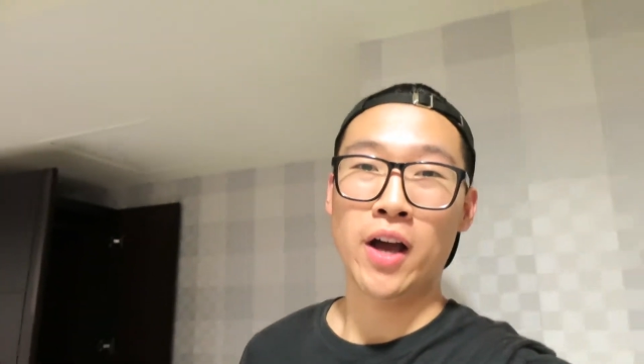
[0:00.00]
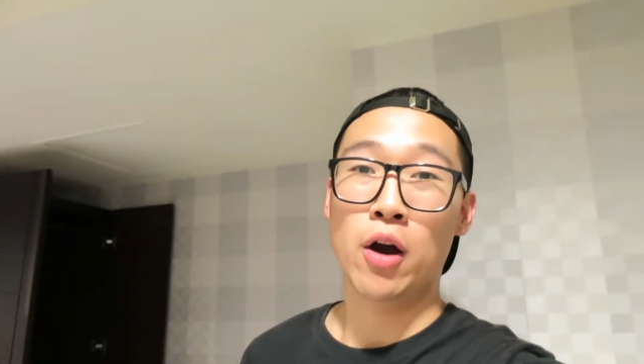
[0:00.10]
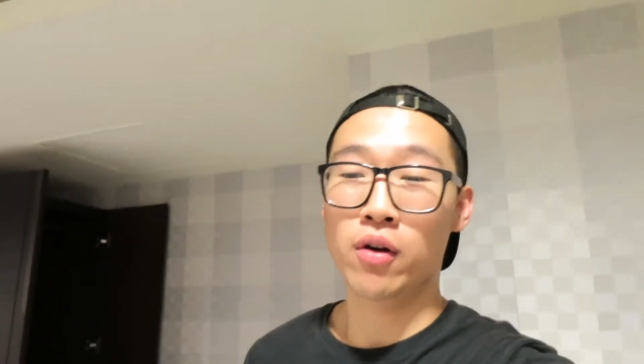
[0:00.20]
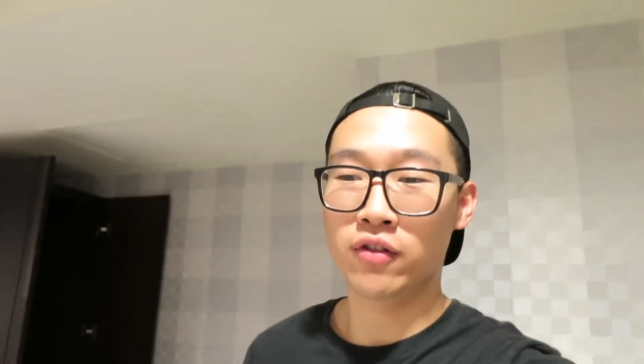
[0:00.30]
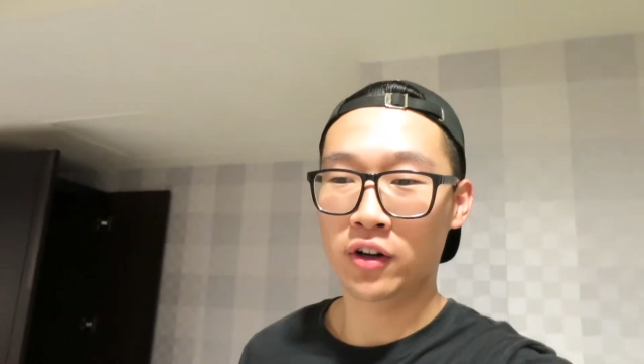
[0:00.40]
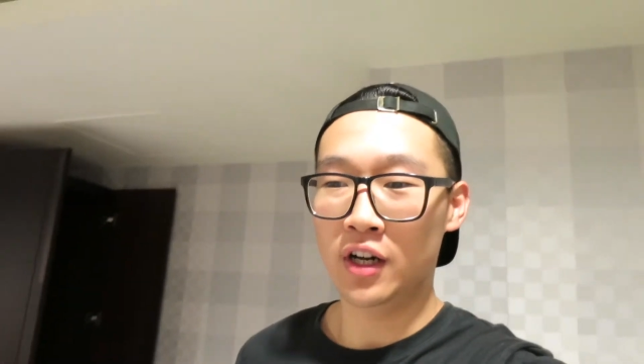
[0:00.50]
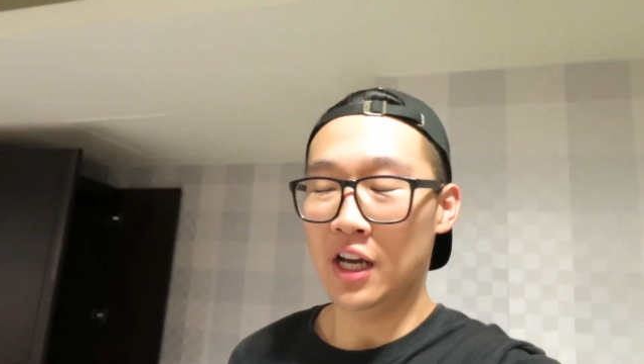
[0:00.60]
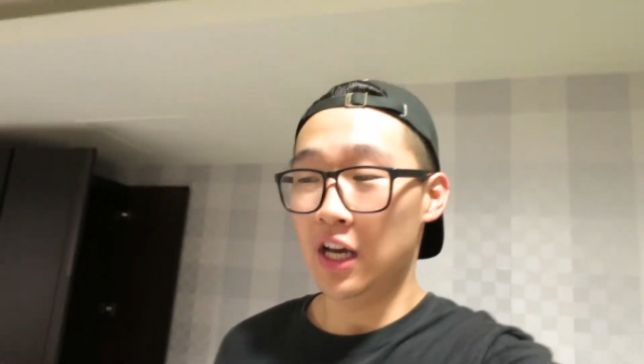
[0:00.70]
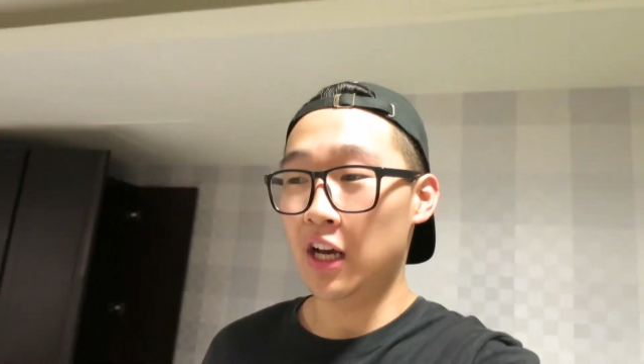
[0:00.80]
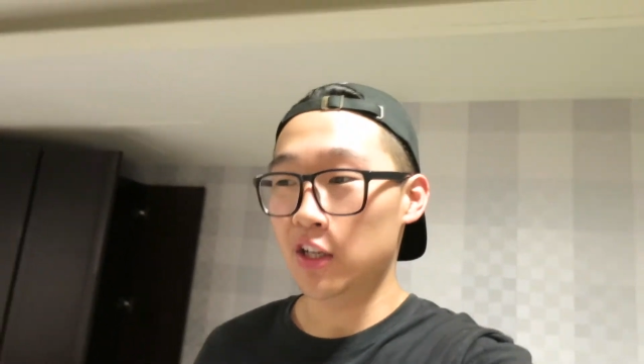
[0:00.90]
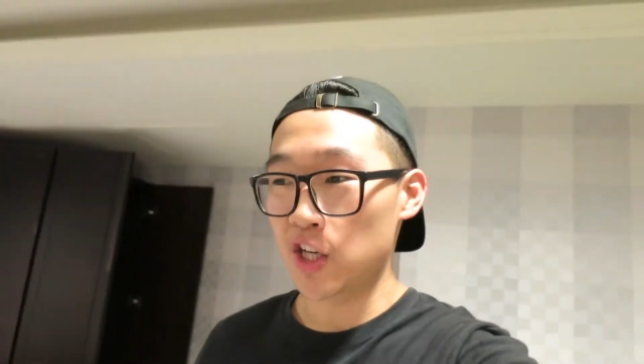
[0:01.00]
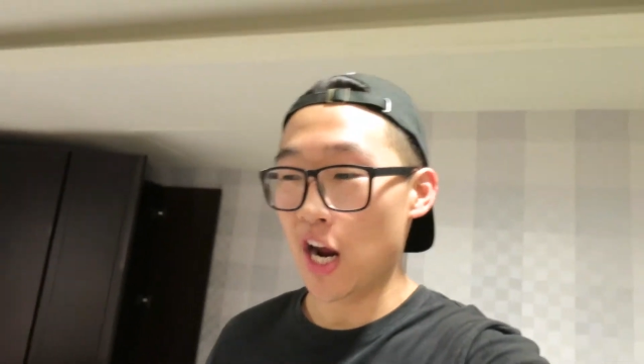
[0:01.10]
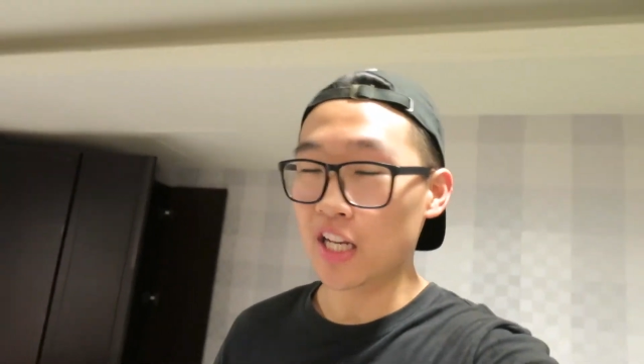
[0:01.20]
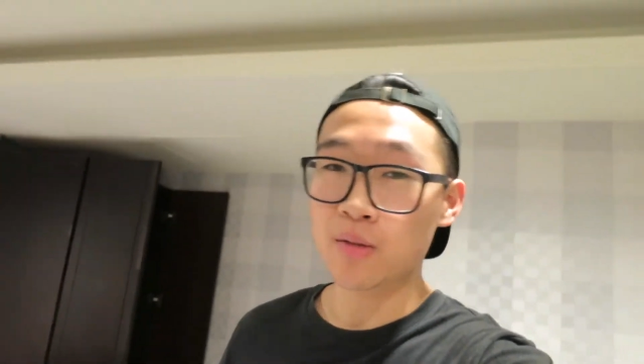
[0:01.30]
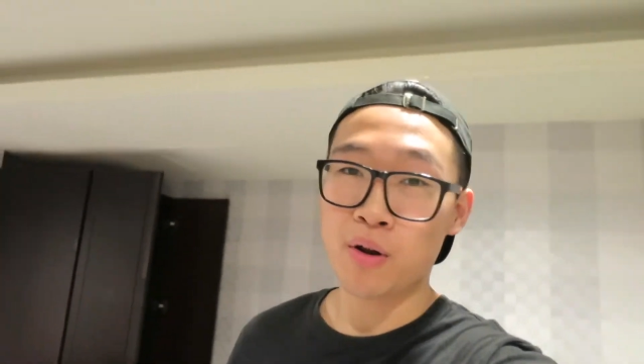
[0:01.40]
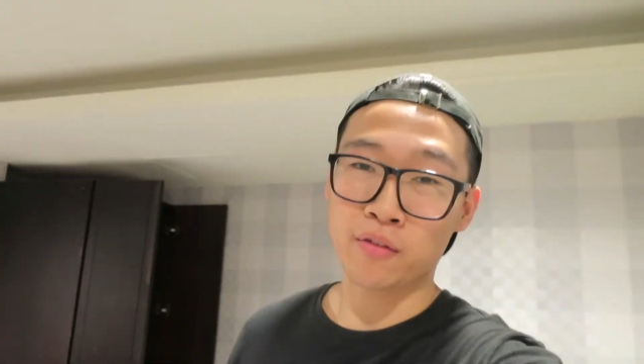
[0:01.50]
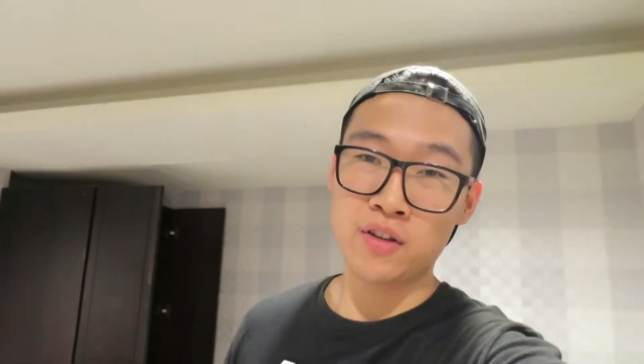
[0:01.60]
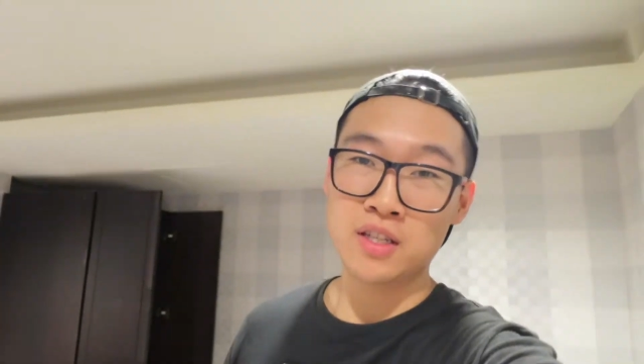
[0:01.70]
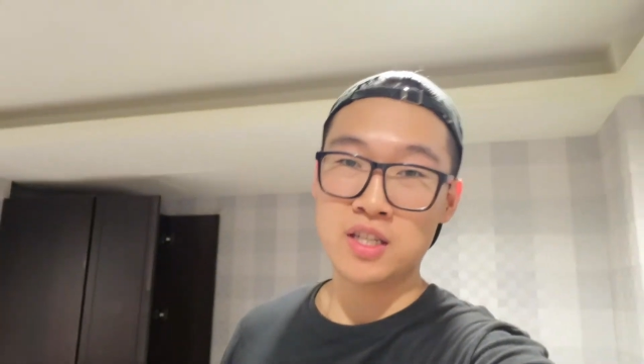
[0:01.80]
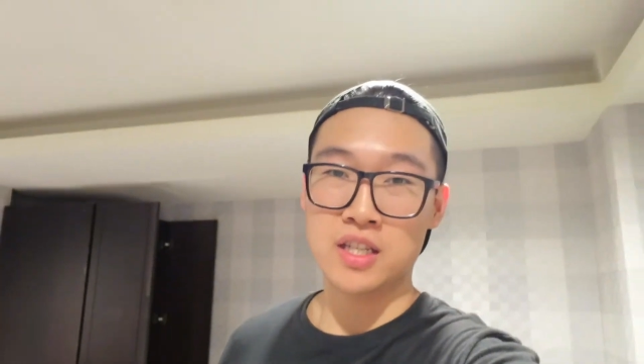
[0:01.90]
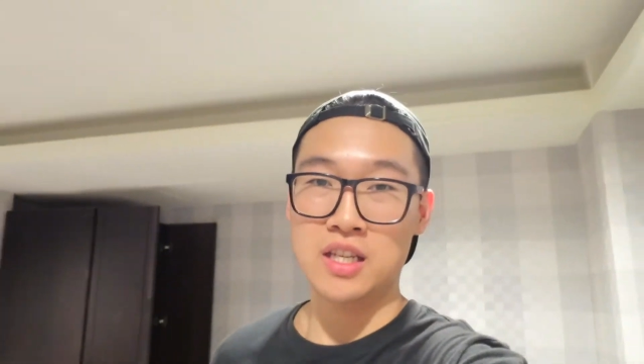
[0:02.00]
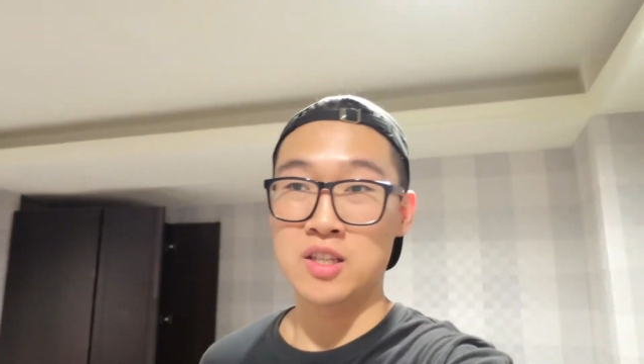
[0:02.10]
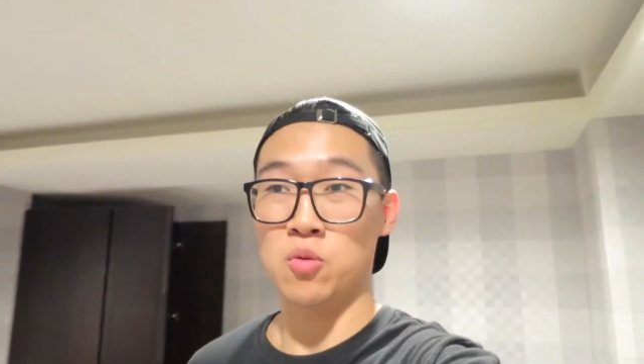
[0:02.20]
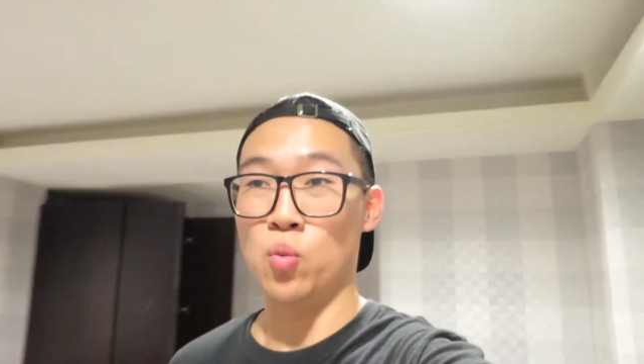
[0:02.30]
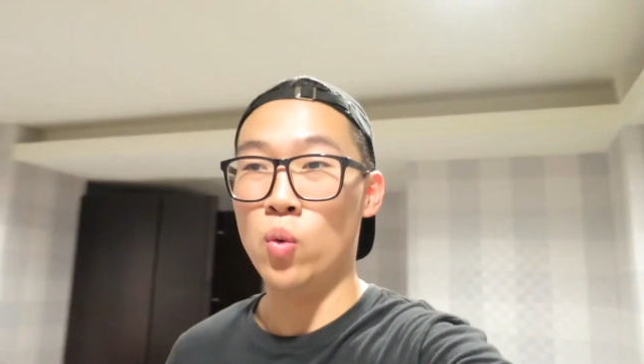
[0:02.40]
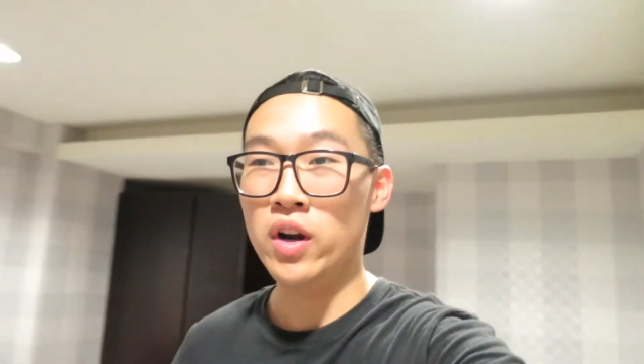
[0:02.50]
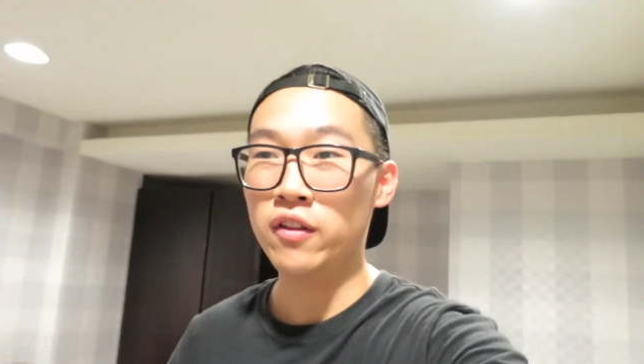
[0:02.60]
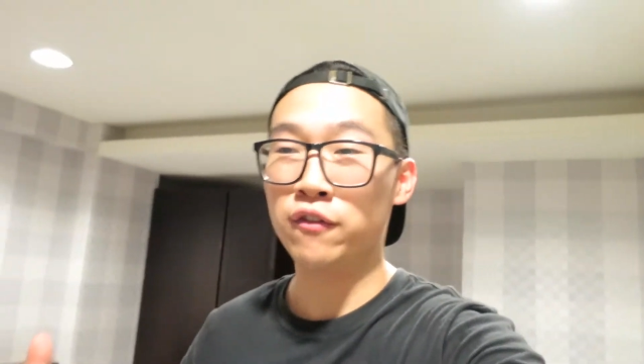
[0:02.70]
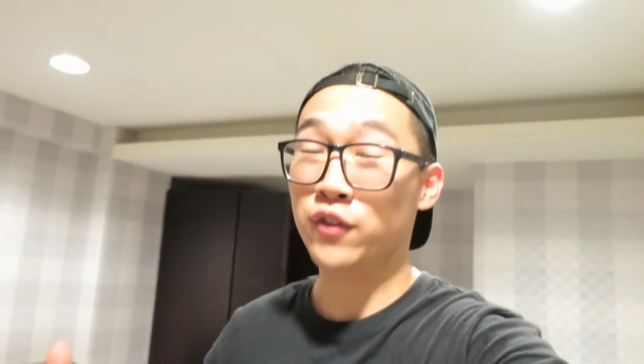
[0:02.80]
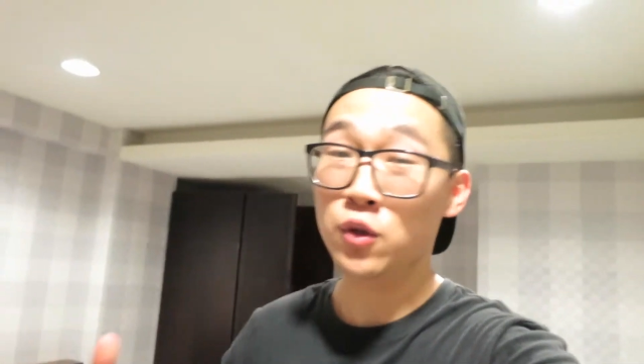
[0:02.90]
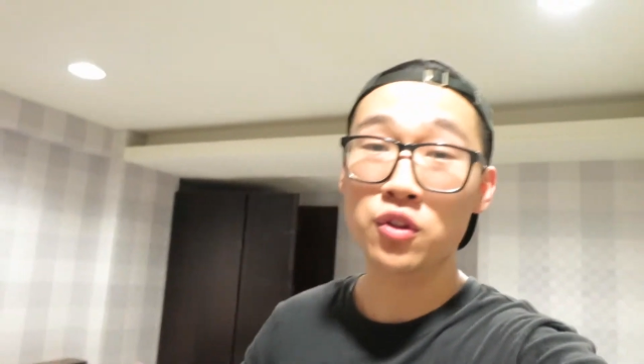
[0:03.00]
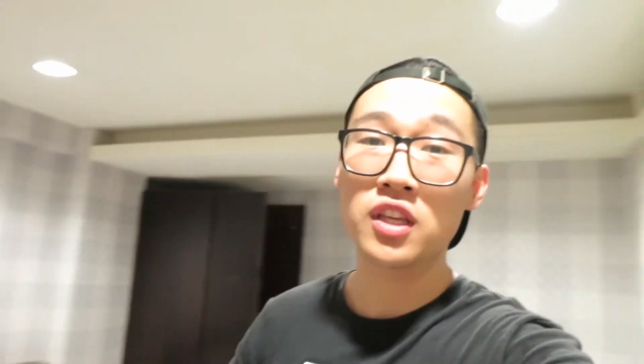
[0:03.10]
However, Chinese breakfast is one of the few